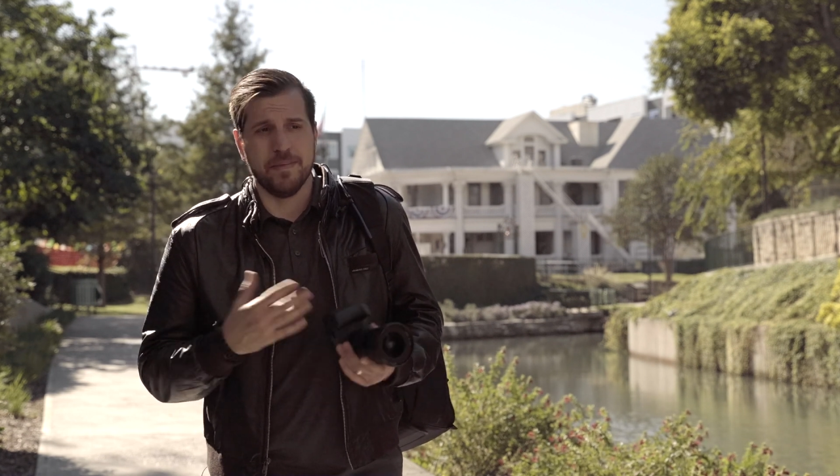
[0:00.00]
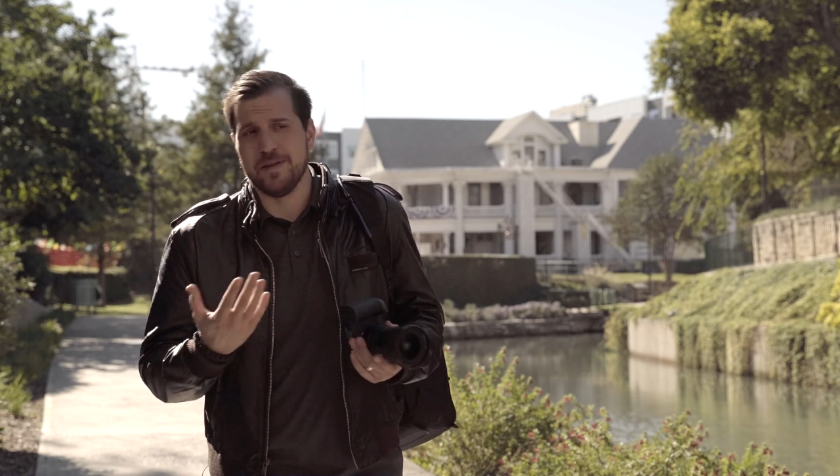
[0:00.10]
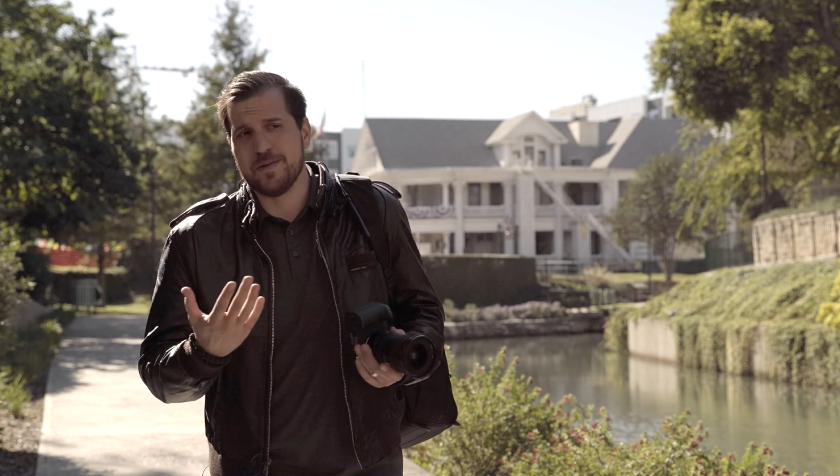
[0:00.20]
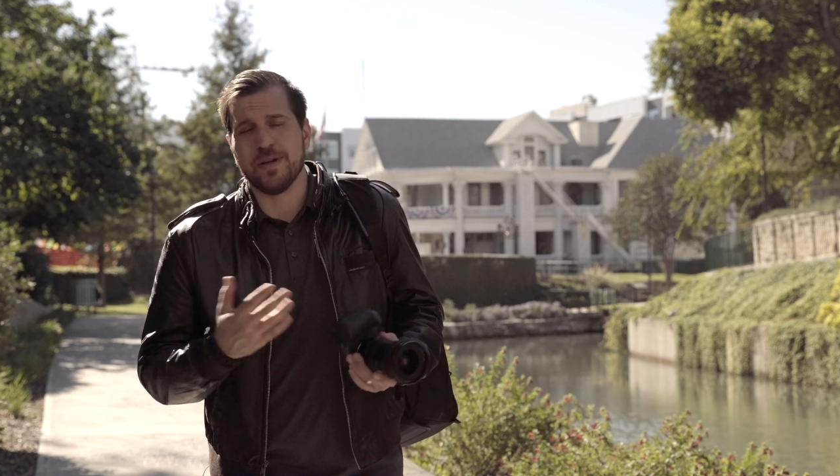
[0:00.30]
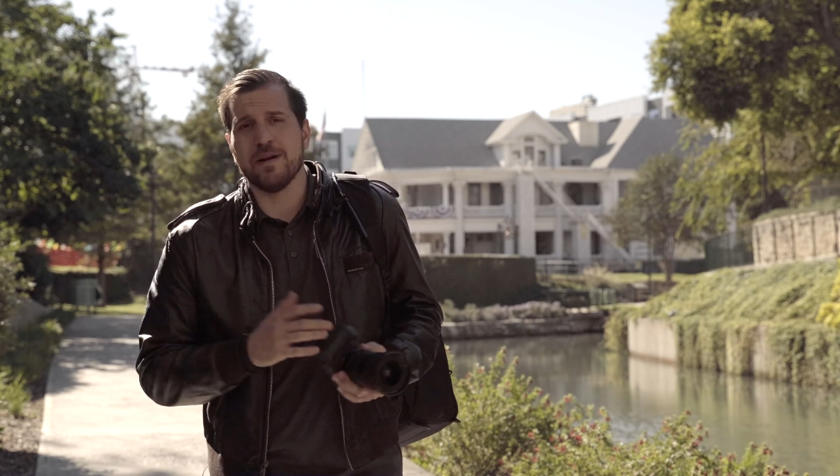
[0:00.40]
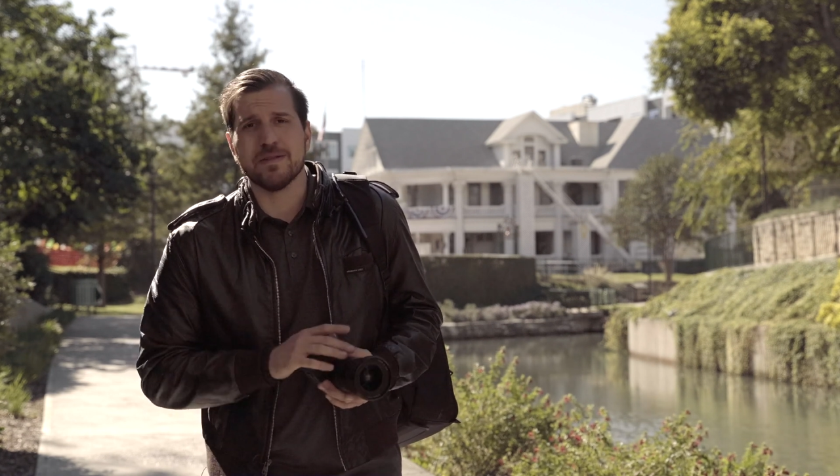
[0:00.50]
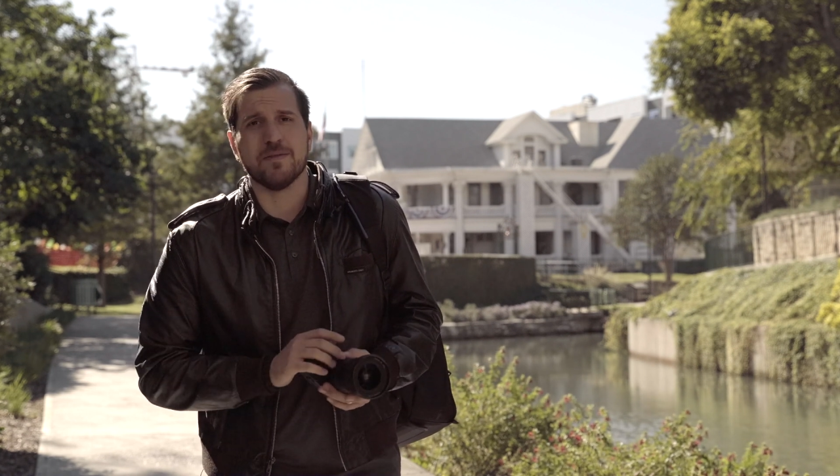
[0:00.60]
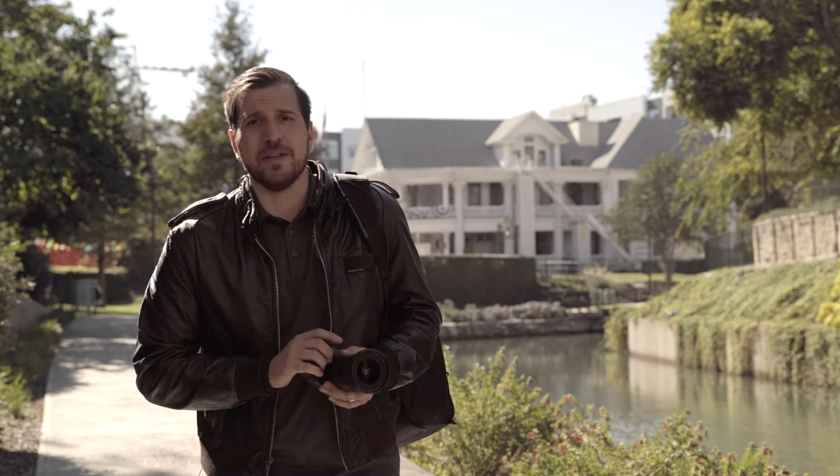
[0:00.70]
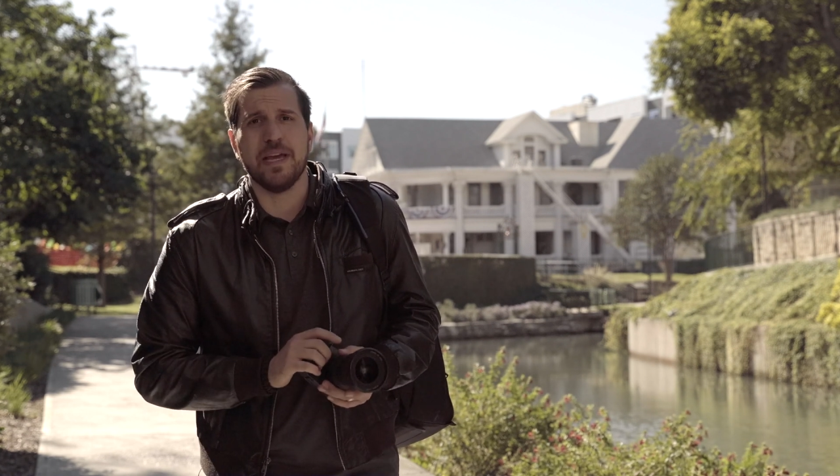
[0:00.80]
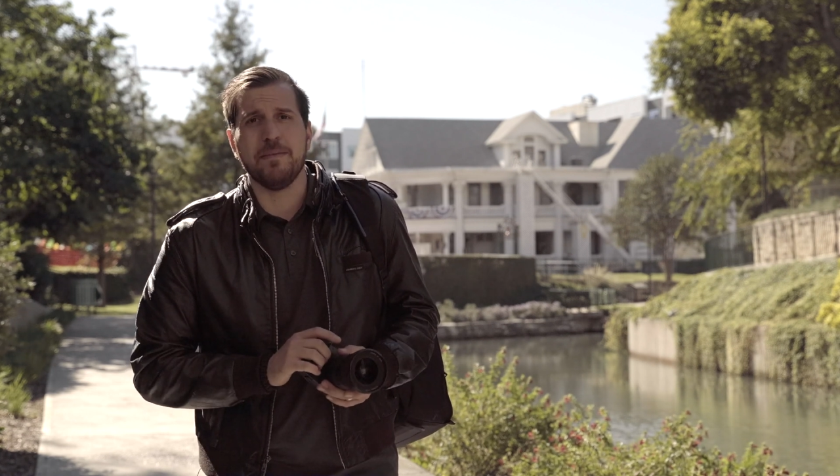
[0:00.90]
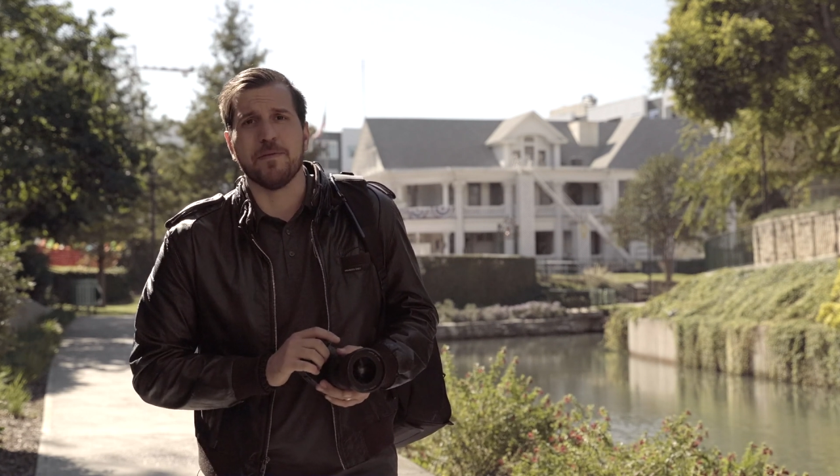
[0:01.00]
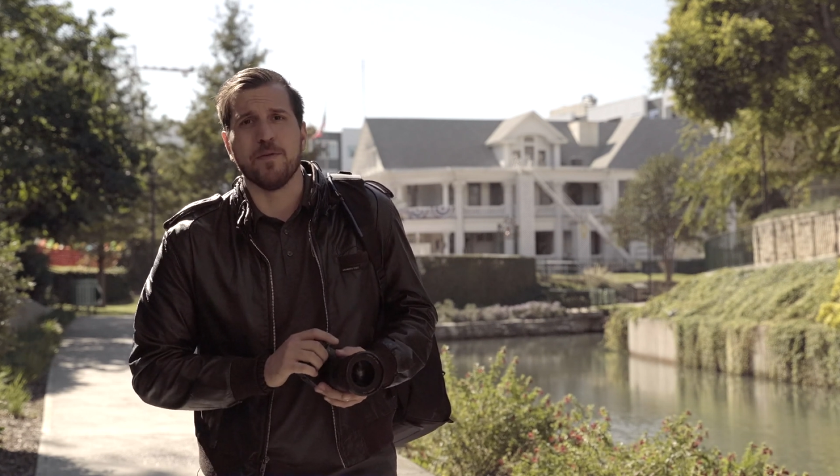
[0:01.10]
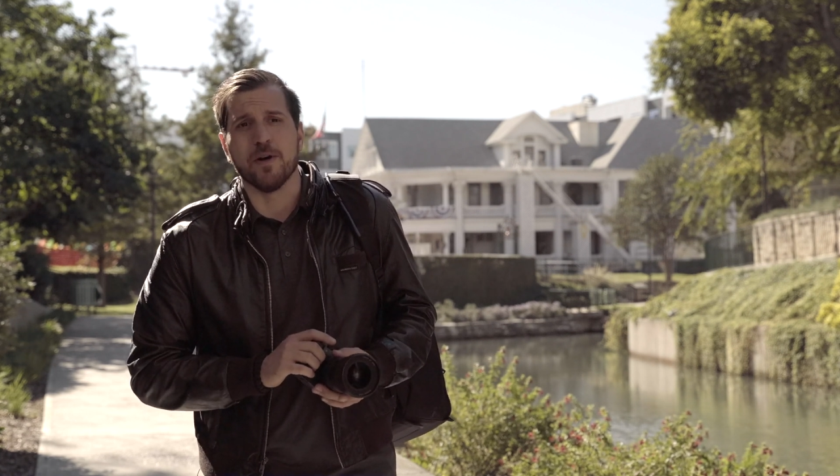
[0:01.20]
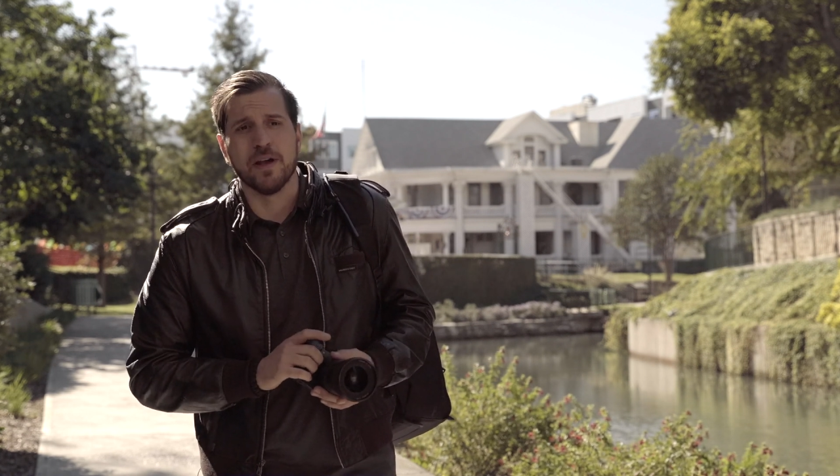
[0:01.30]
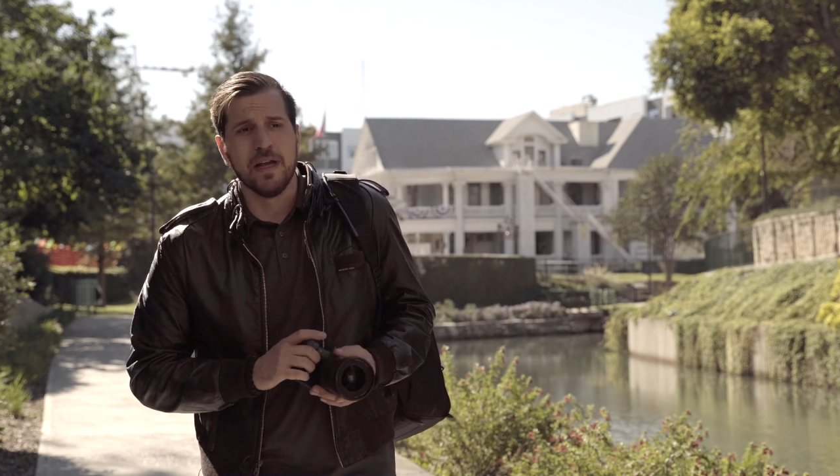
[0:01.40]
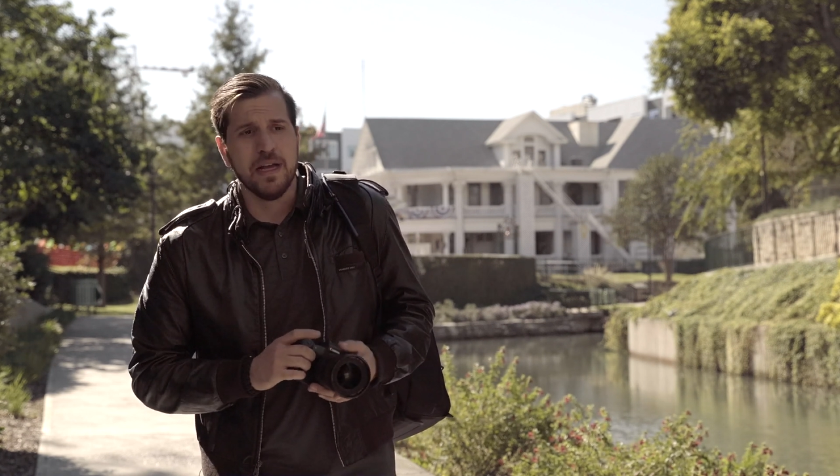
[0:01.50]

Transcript: is what I was really aiming for.